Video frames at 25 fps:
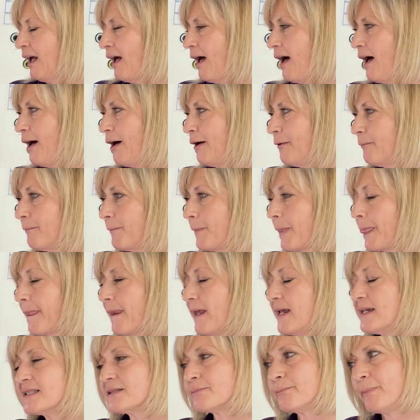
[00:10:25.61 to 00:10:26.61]
um,
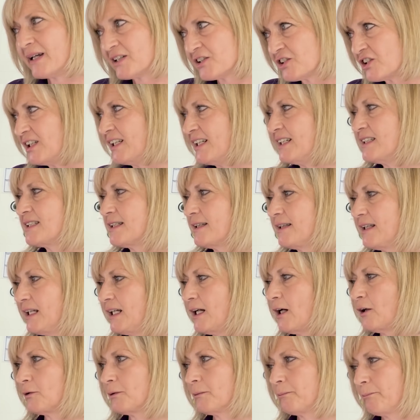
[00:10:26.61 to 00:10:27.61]
especially to the
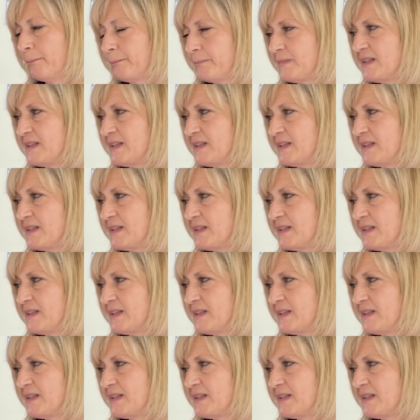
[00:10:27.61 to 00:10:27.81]
young